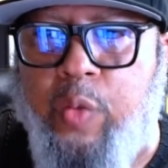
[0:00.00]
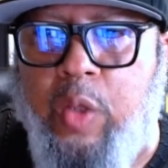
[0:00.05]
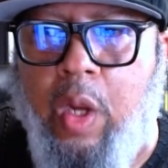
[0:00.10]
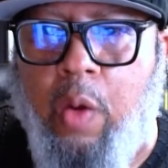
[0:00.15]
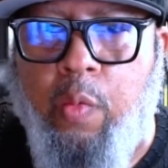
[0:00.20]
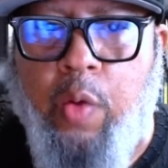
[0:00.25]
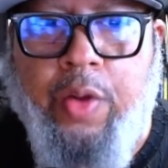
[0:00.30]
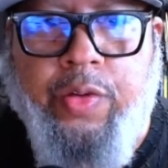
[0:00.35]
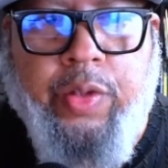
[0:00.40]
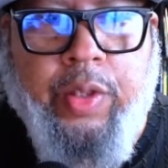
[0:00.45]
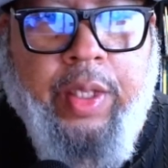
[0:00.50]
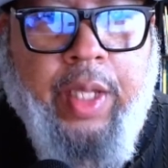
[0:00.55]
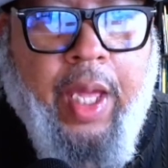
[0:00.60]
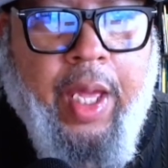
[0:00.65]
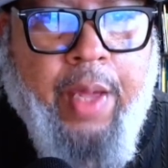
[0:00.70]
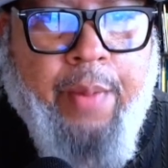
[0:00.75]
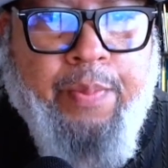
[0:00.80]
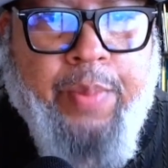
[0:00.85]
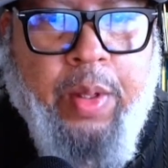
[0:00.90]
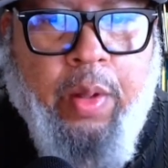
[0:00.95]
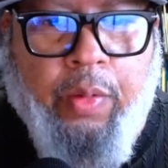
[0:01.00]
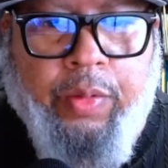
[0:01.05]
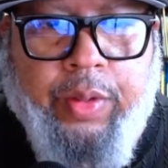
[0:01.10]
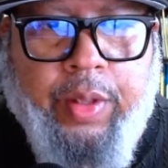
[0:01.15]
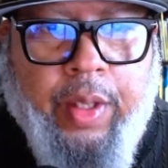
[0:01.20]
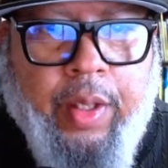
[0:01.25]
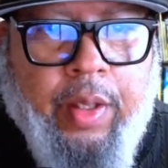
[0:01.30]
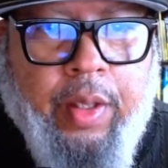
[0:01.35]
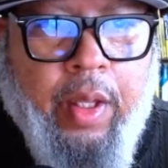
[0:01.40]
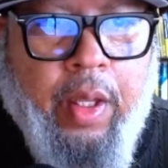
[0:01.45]
Originally, I had built
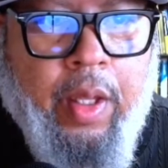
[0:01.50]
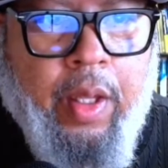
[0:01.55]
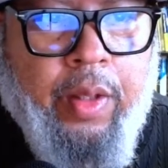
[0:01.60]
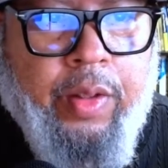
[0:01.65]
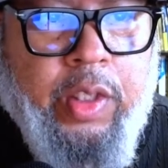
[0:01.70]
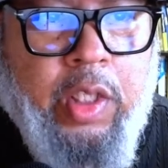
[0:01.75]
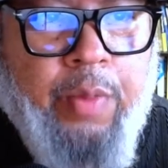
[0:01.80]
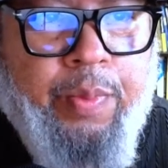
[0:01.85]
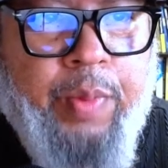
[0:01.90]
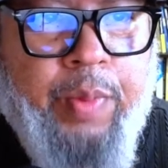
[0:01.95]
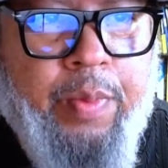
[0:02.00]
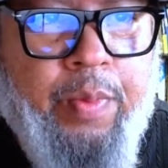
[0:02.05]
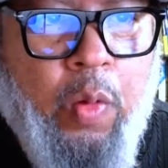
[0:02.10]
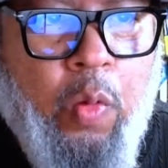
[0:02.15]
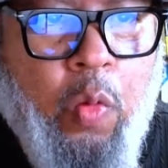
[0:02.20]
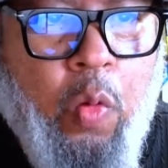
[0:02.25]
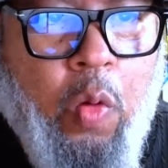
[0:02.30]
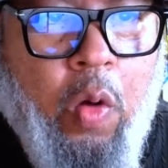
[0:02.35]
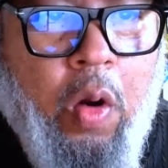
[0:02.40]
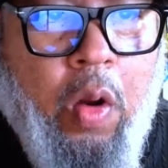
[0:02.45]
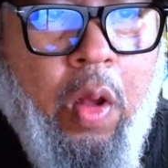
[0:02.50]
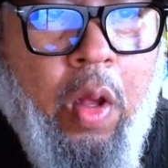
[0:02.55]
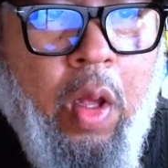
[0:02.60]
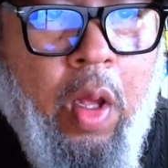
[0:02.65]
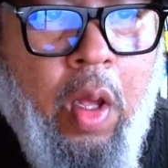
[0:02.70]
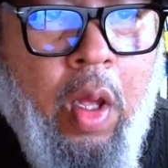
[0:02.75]
it to be more